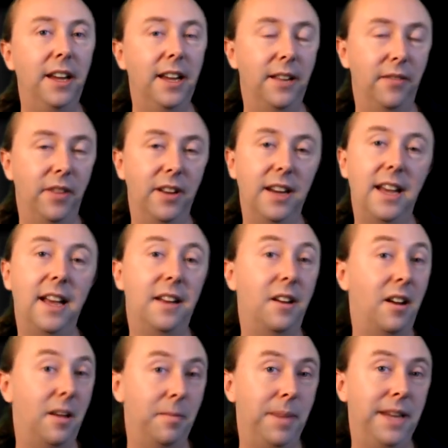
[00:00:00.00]
convert a car to
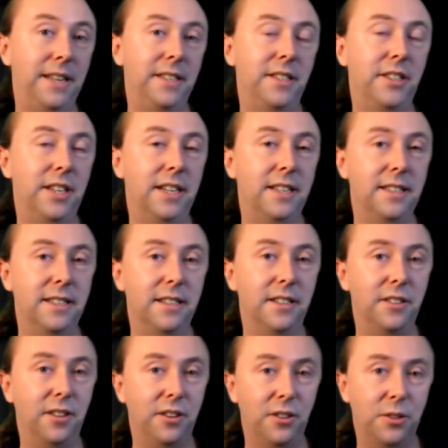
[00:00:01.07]
high impedance injectors
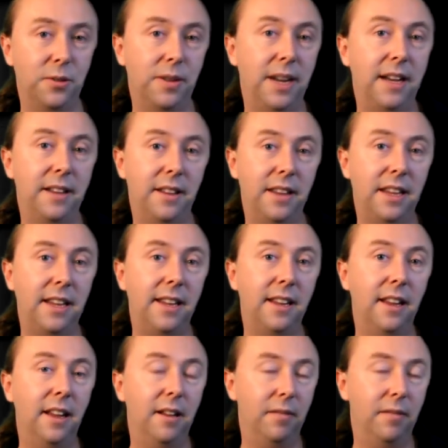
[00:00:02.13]
and don't short out the